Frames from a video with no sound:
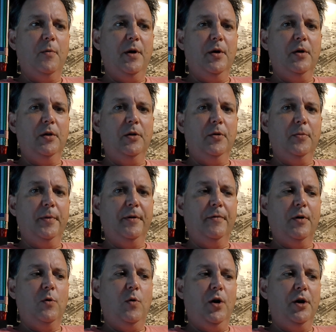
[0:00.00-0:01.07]
we're in a little bit of
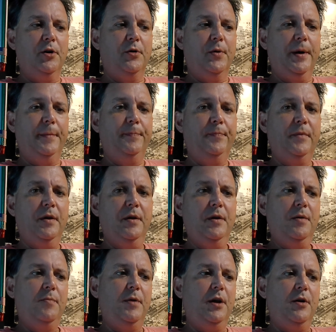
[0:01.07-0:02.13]
a quandary,
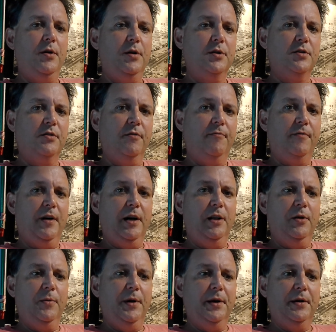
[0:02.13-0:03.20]
because the
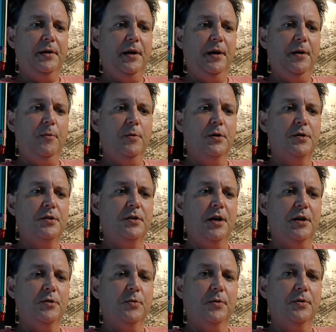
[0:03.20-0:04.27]
following day we're
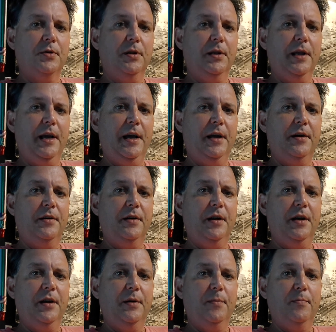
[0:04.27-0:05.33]
scheduled to land
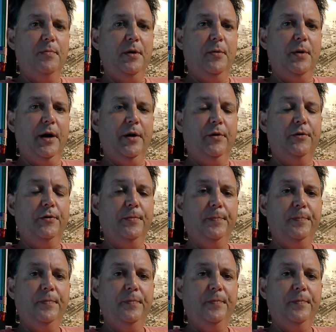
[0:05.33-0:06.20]
in Piraeus